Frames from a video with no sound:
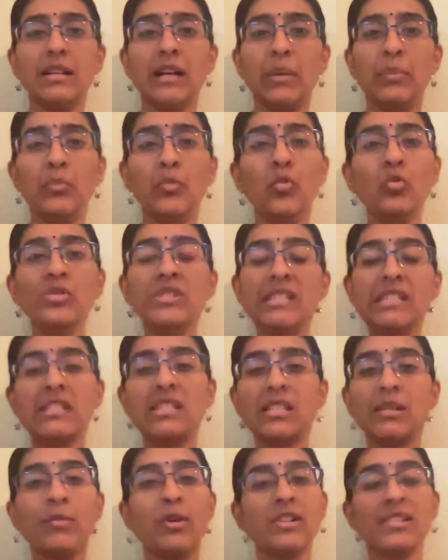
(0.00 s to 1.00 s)
moon
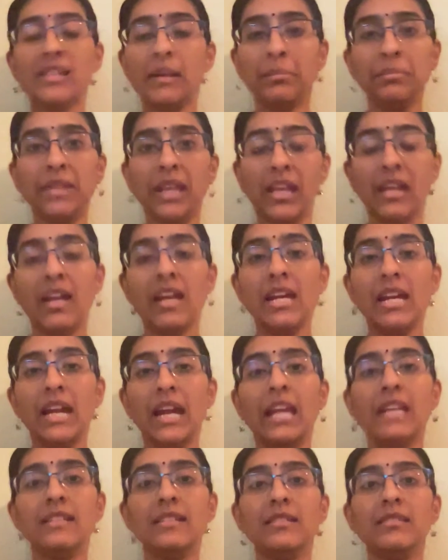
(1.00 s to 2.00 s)
system or something
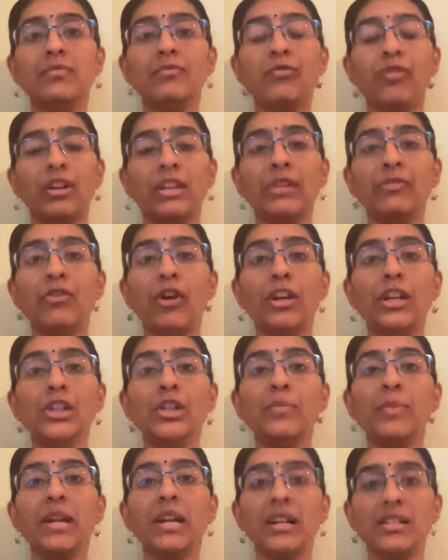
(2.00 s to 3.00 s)
for it
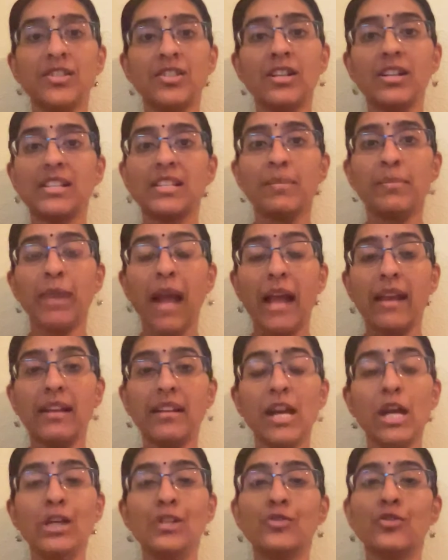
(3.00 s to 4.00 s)
to be considered as a planet.
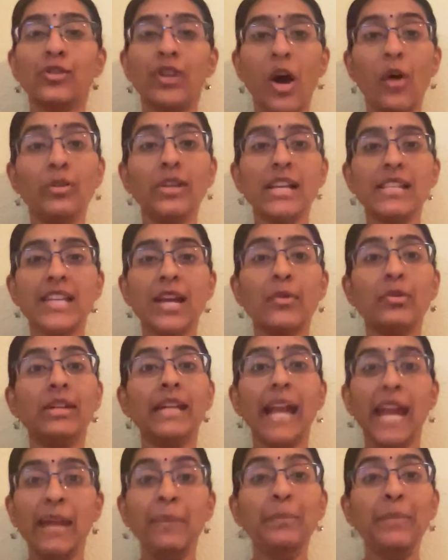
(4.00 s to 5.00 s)
So now they're saying
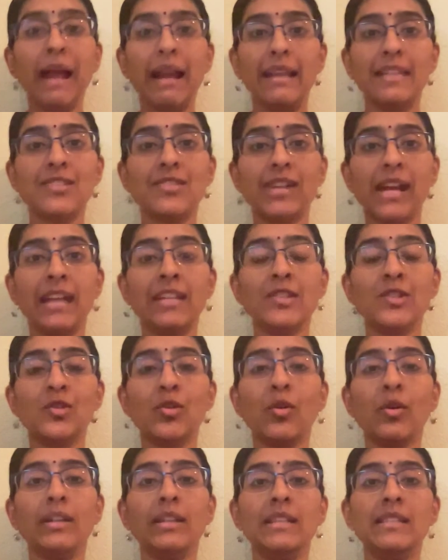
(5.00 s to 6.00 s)
only 8 planets, right?
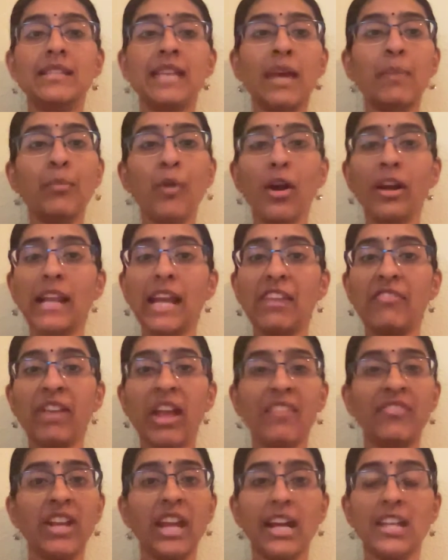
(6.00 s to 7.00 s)
So it's keep on like
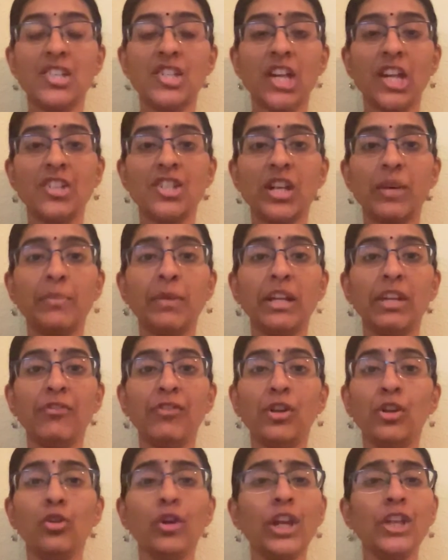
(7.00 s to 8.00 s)
wavering and changing. But if
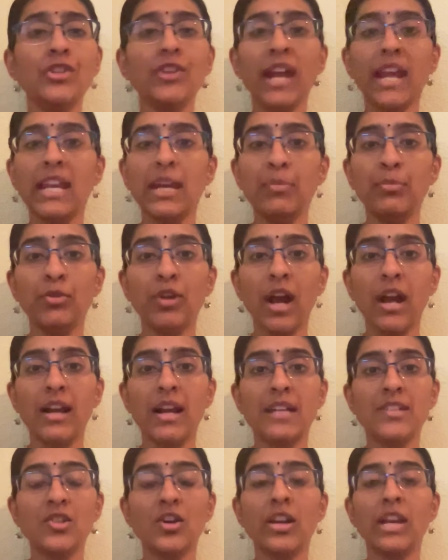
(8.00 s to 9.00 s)
you look into any
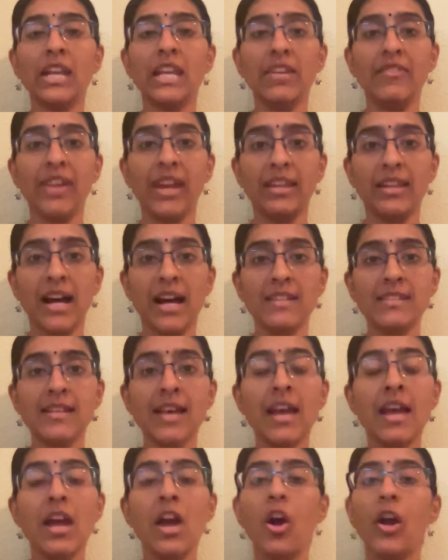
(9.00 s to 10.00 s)
Puranas or any Vedas,
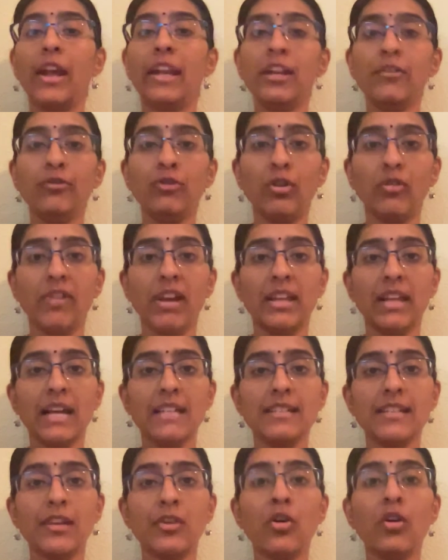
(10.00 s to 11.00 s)
any 4
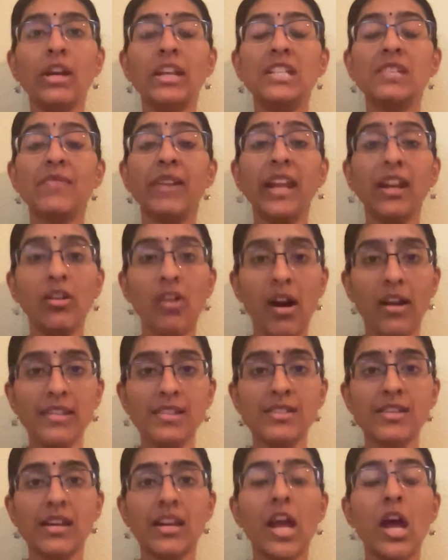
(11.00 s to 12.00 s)
Vedas, it is very
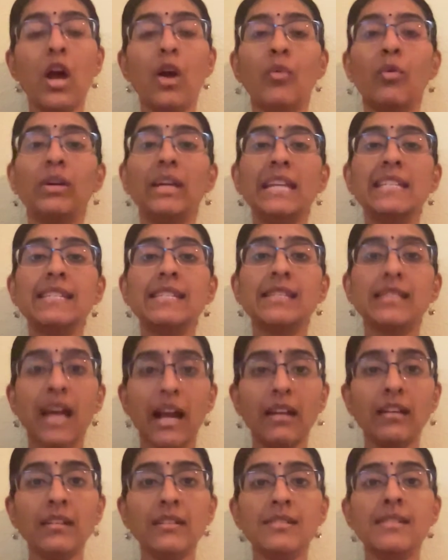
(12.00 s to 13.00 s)
constant. Only
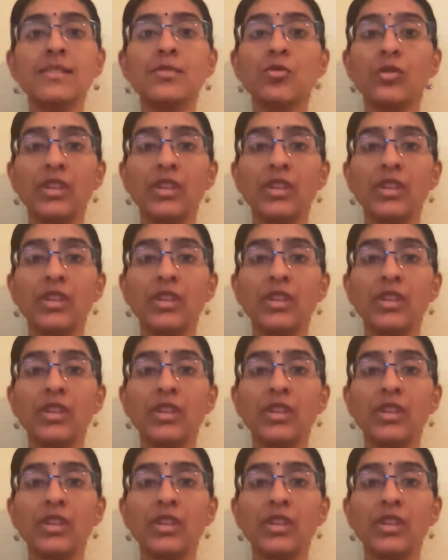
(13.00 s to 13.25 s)
sun is